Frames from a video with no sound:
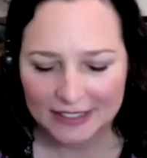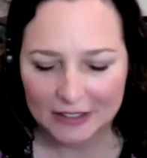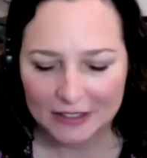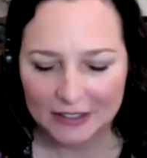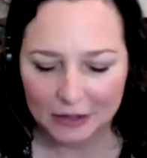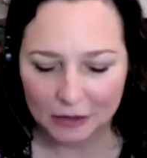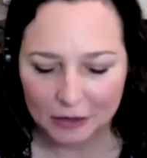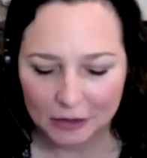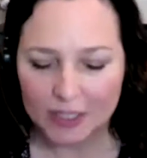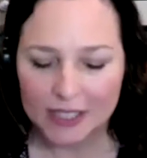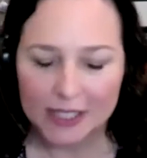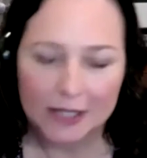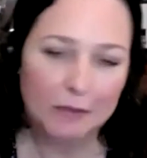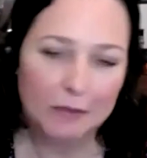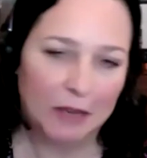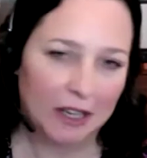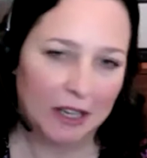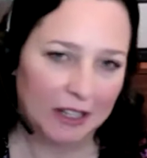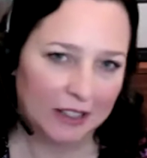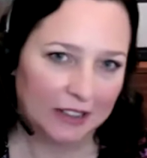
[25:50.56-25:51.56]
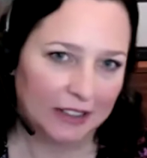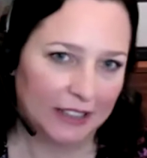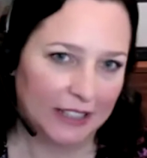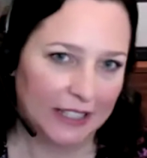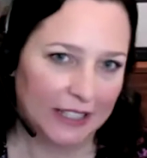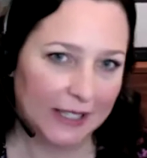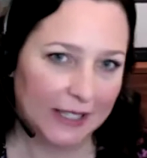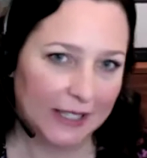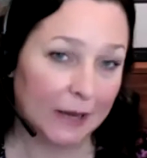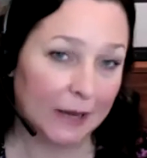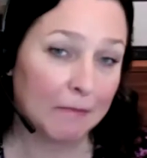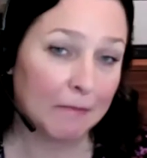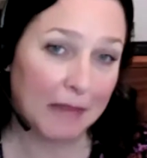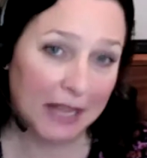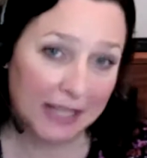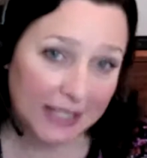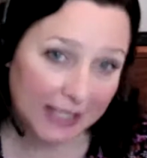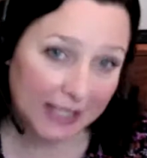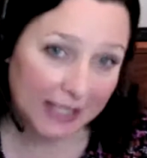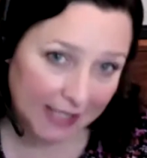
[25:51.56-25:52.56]
the 3T model is a
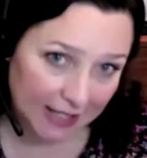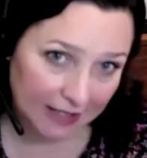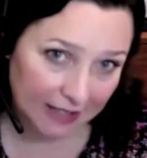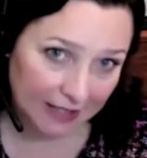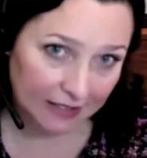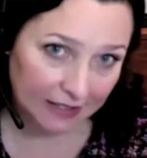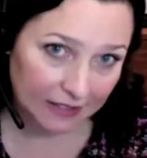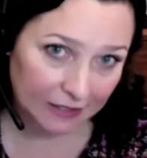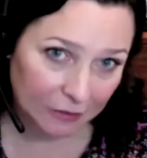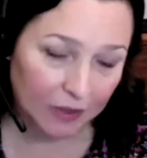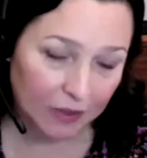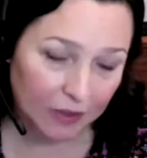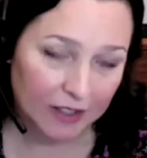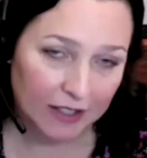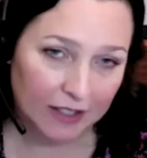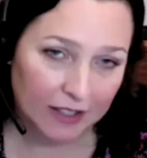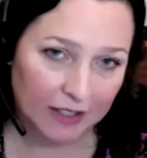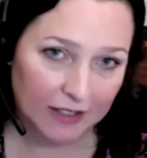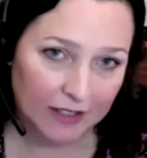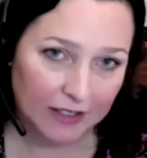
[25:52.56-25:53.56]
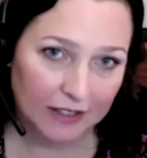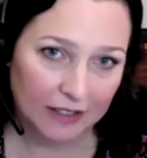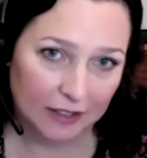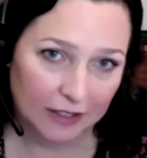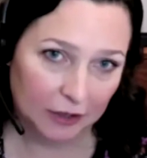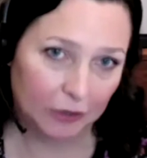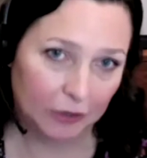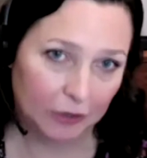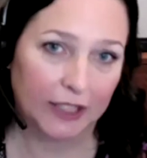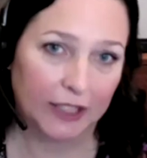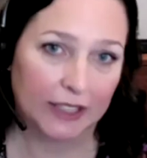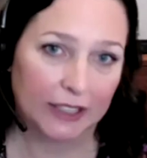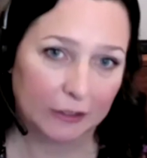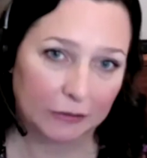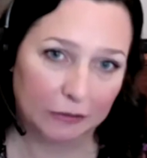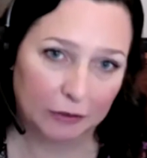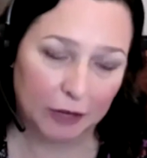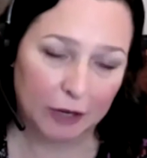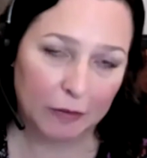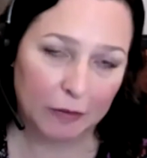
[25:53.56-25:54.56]
mindset within the Learn, Lead,
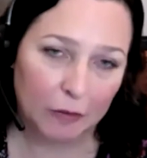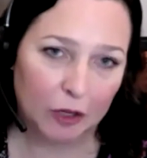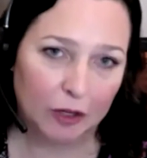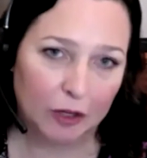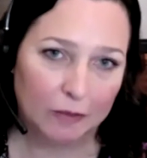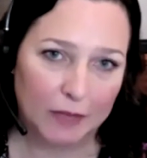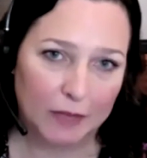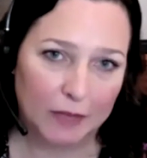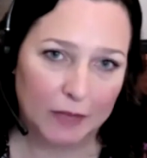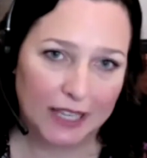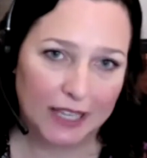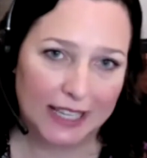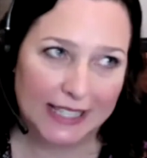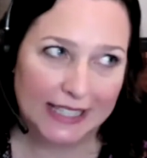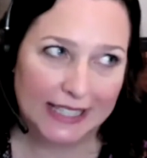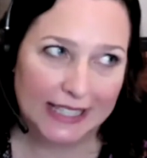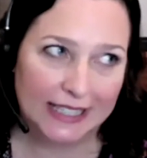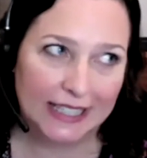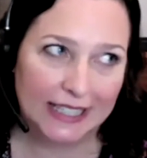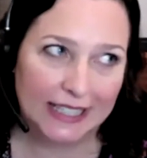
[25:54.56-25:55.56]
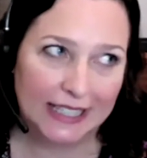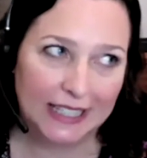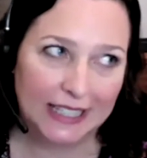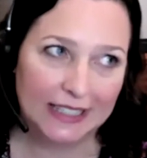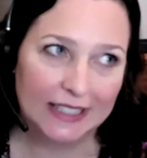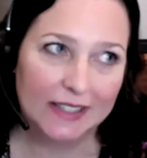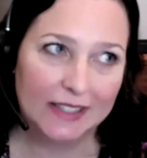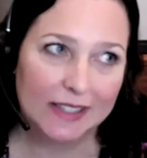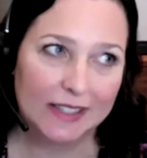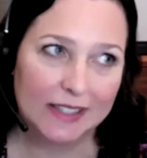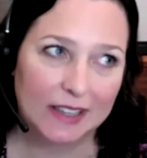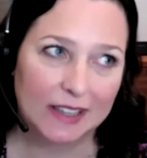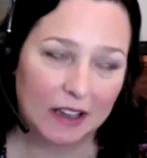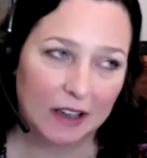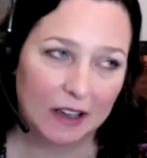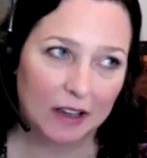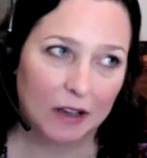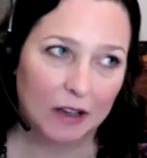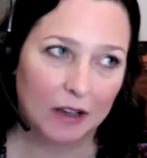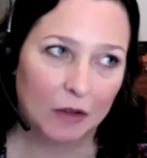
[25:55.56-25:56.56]
Live framework because it is
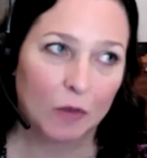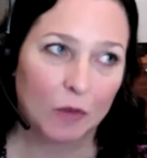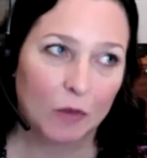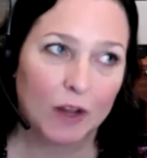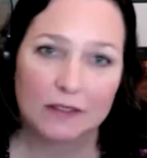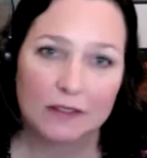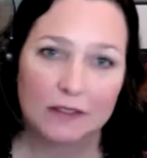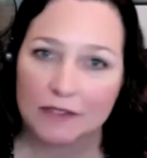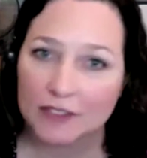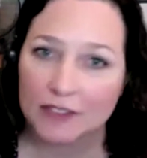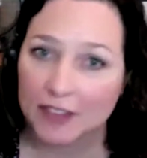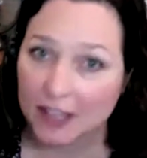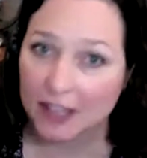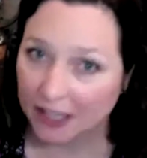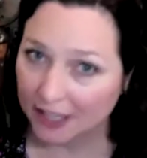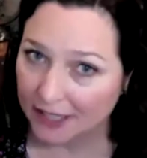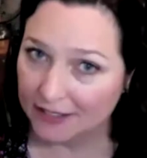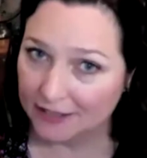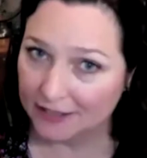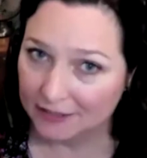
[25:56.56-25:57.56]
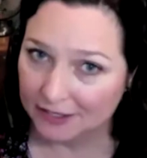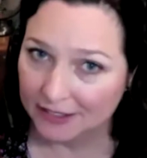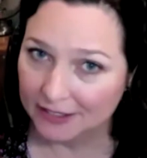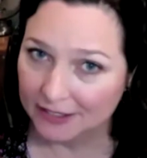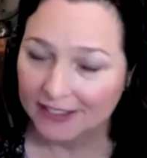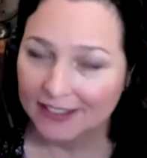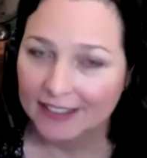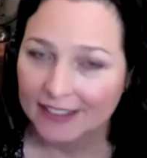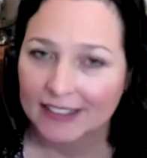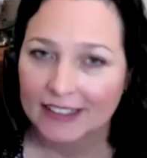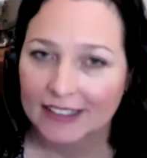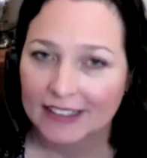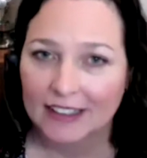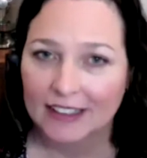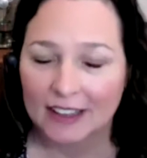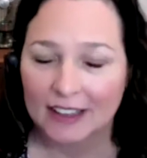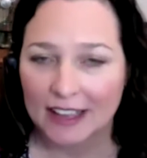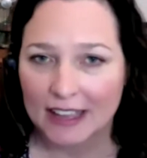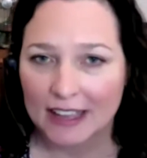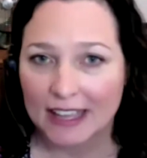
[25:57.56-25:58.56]
a way of thinking.
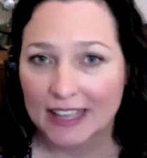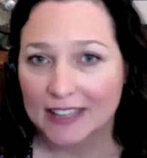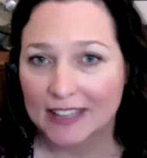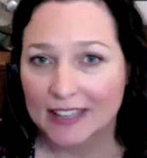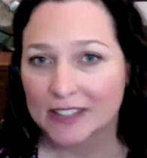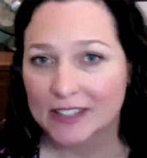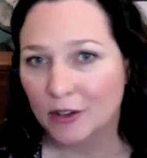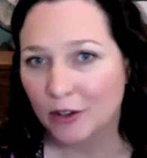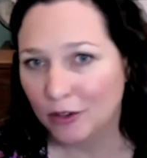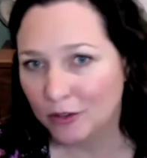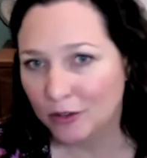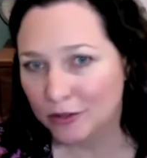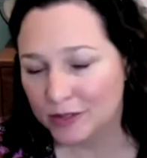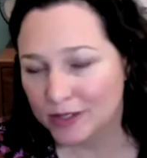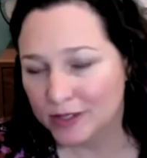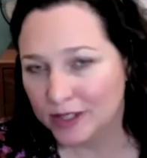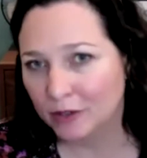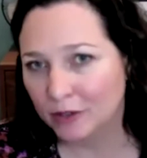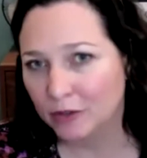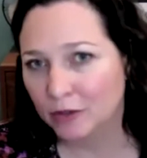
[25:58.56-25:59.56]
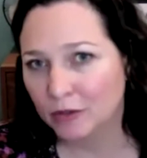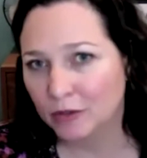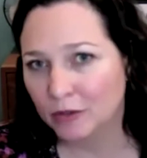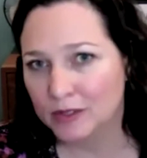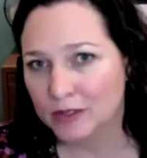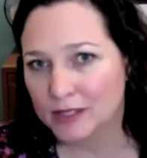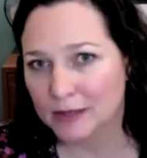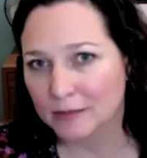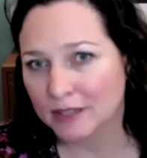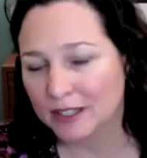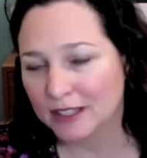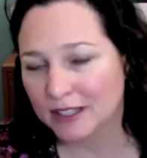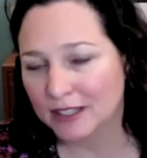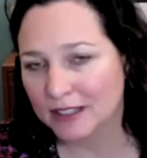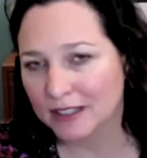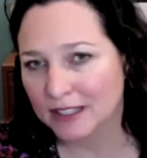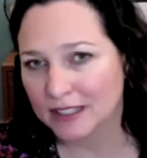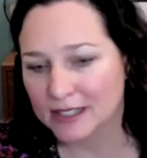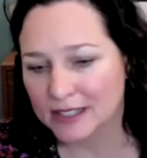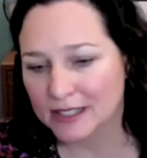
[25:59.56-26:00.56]
It's also something
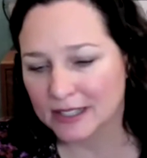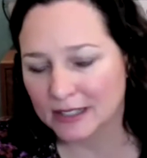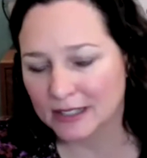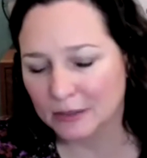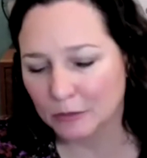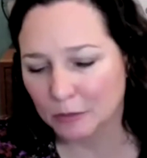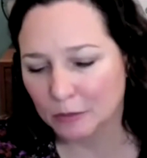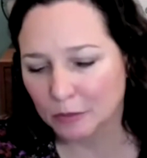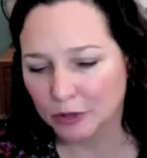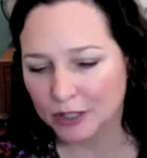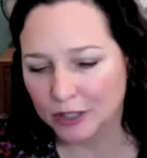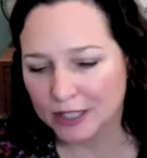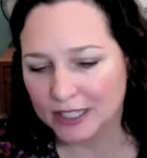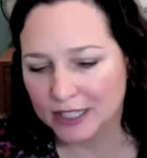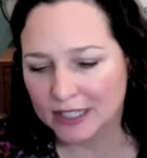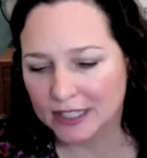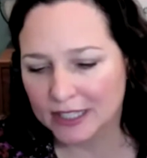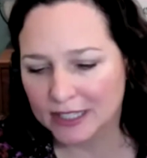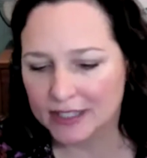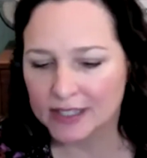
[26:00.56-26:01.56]
that's pretty